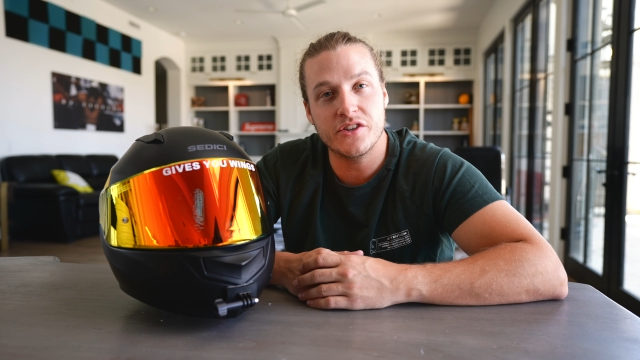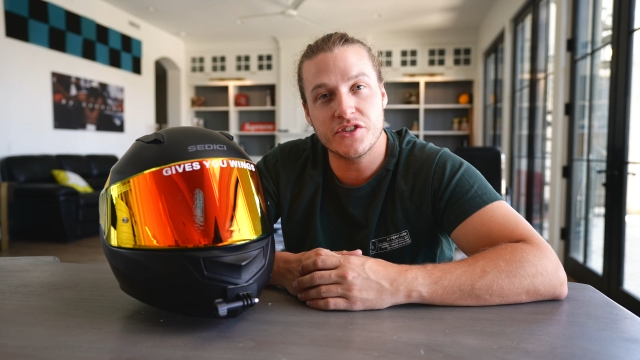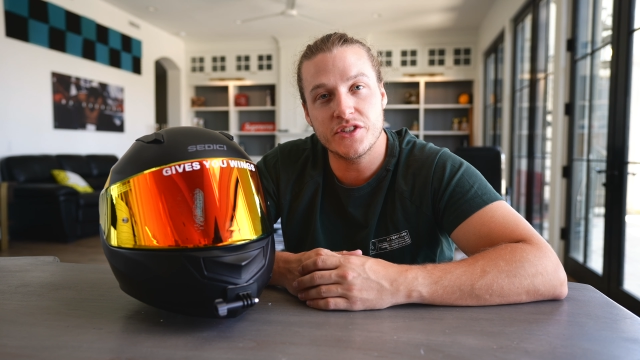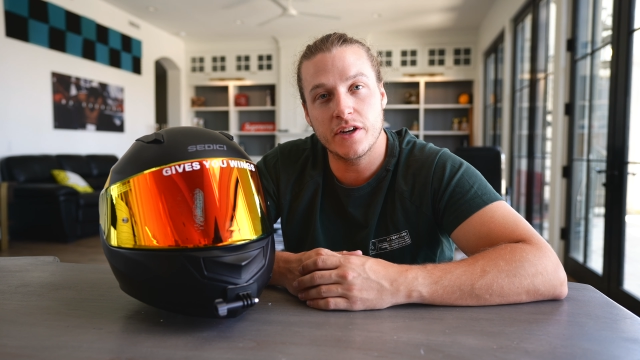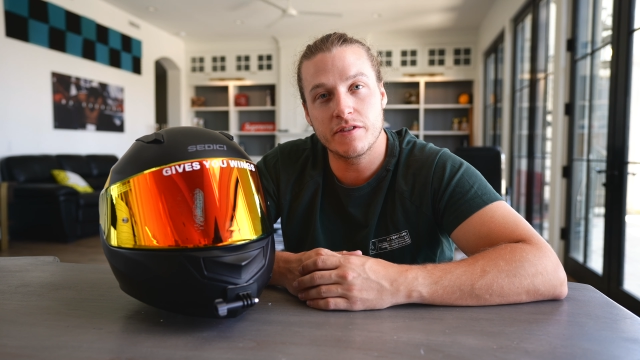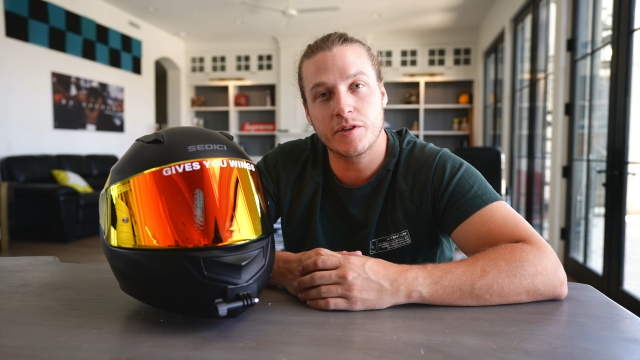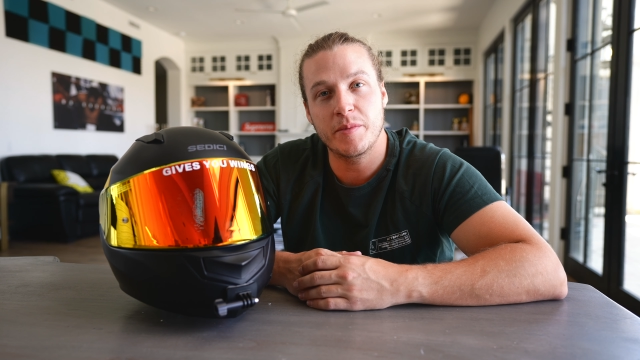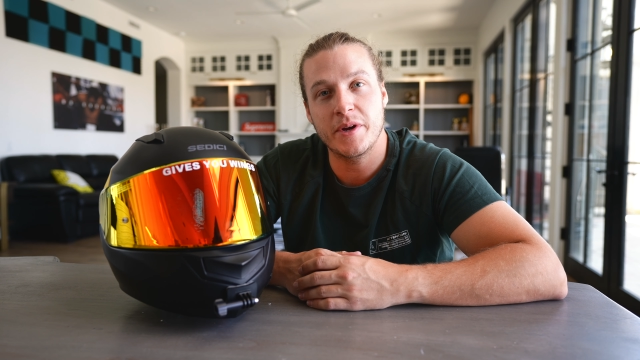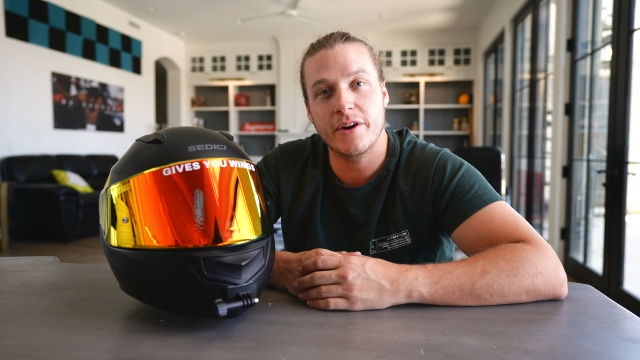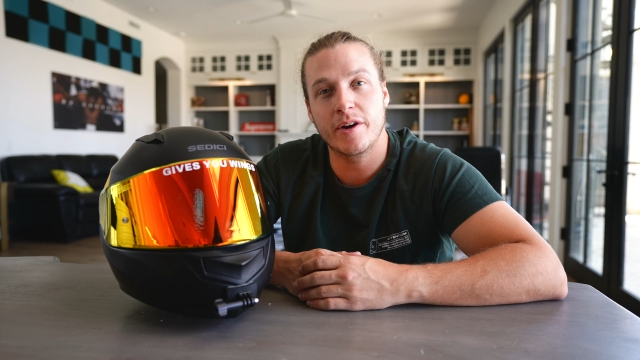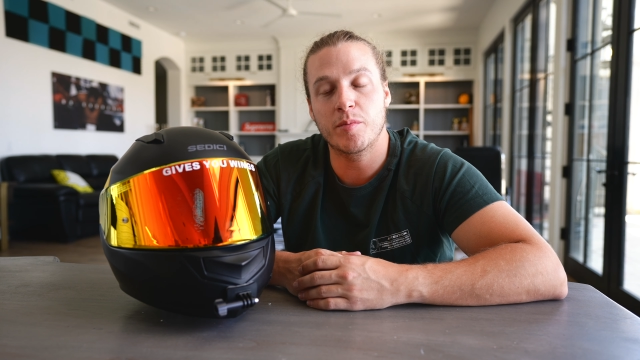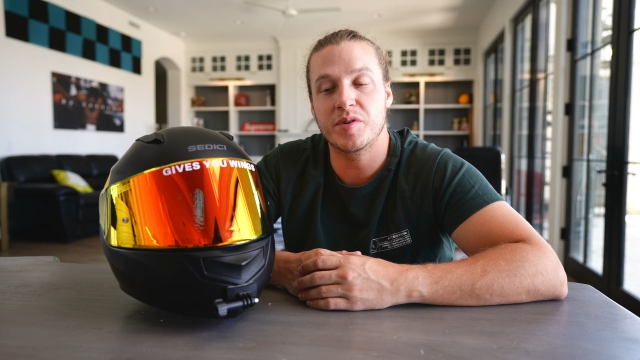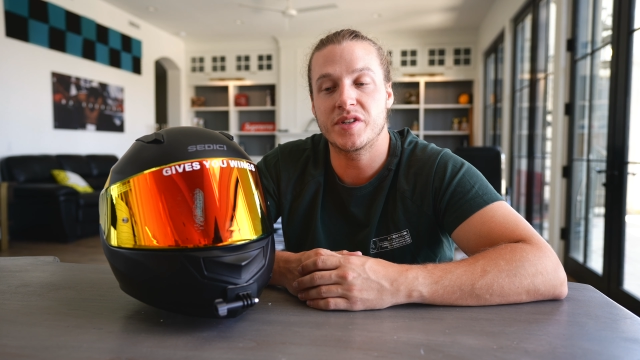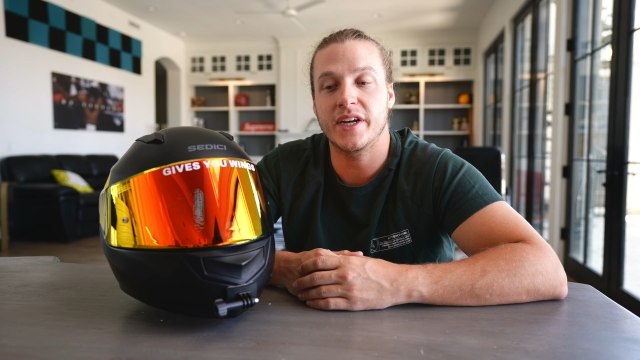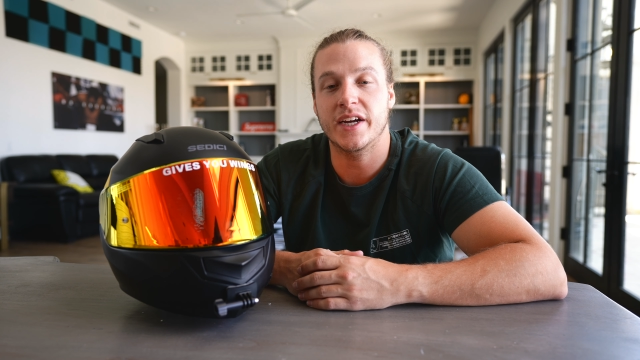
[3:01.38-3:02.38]
yourself some
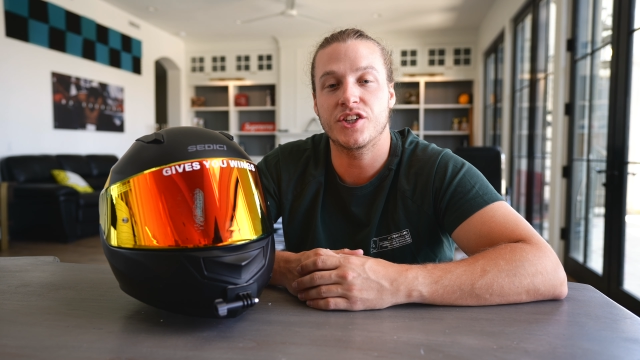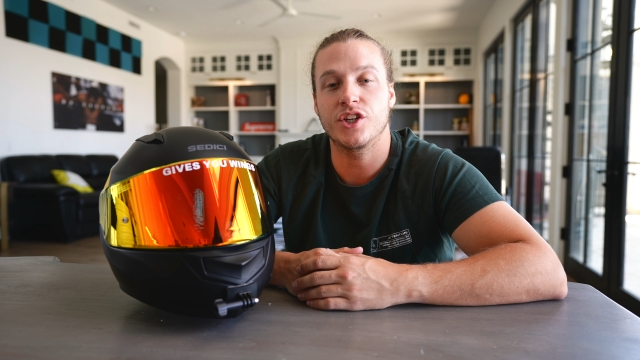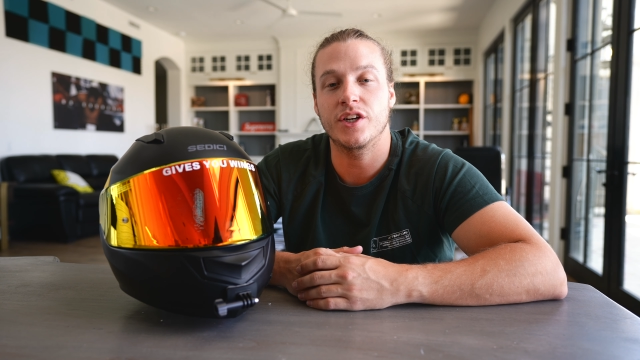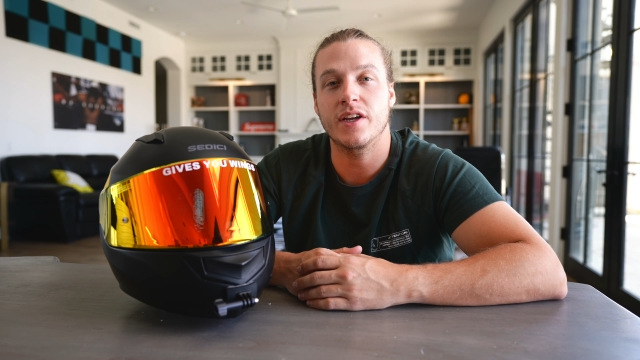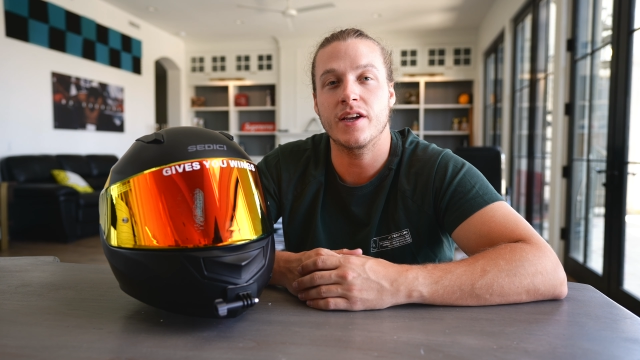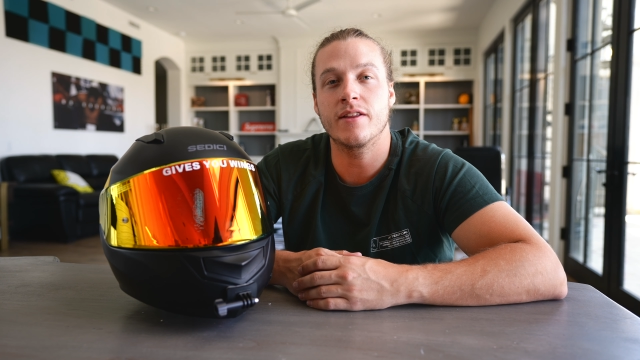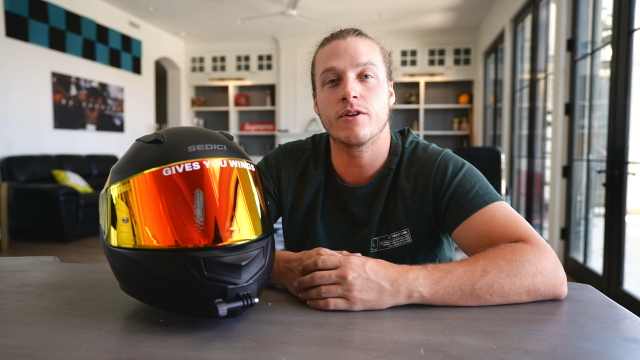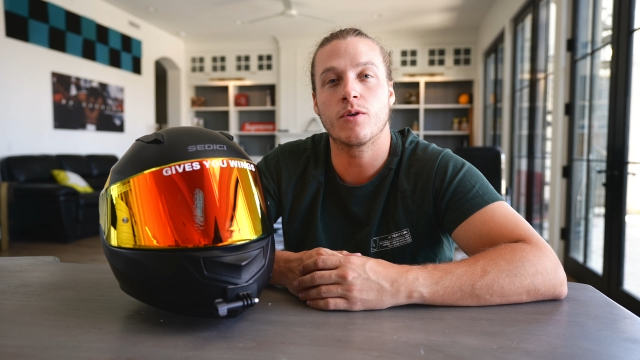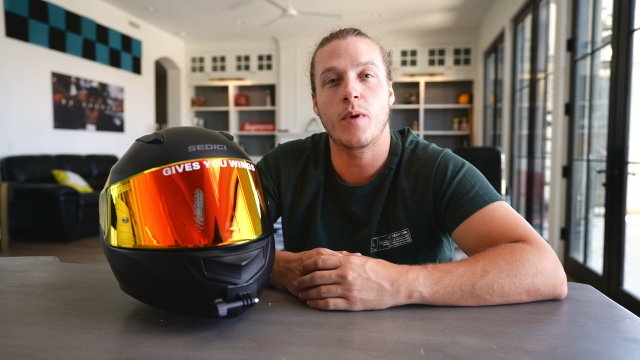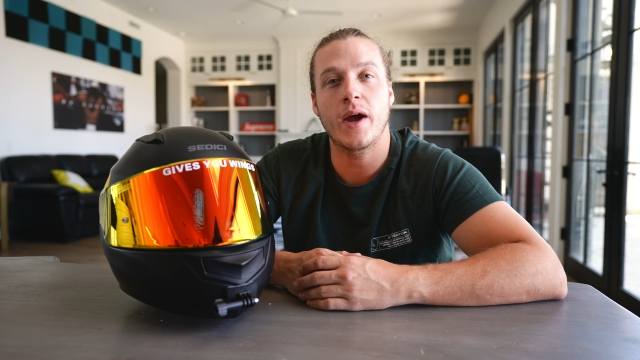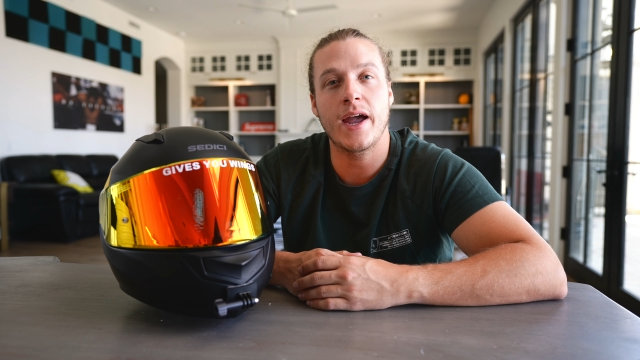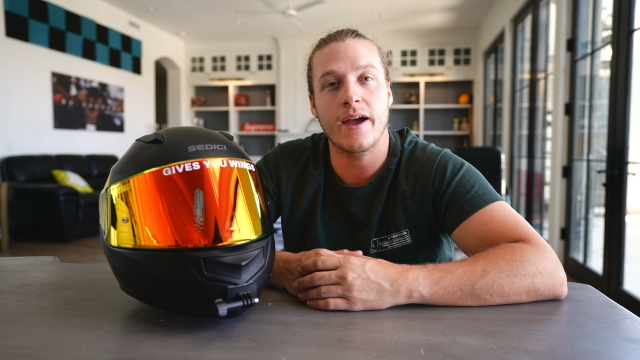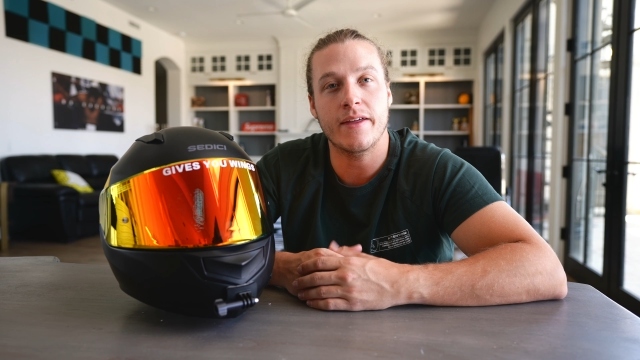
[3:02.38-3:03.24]
hearing protection either way.